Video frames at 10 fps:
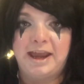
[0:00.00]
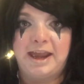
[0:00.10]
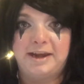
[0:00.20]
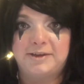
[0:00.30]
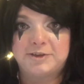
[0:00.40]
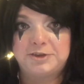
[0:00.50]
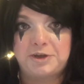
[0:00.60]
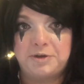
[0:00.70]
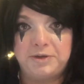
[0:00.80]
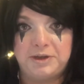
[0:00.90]
And I'll
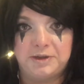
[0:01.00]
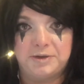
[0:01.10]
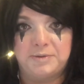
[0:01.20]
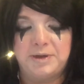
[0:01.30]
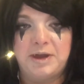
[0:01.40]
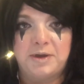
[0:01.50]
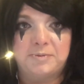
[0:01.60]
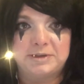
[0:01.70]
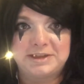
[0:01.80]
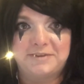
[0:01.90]
show you
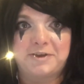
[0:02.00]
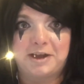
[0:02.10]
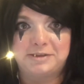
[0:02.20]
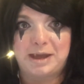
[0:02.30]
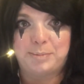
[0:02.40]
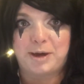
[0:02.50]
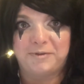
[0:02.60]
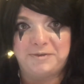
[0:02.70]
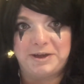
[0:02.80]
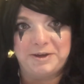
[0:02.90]
once I've got that part
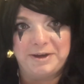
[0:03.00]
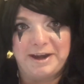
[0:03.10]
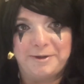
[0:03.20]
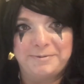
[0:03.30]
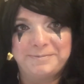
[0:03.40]
figured out.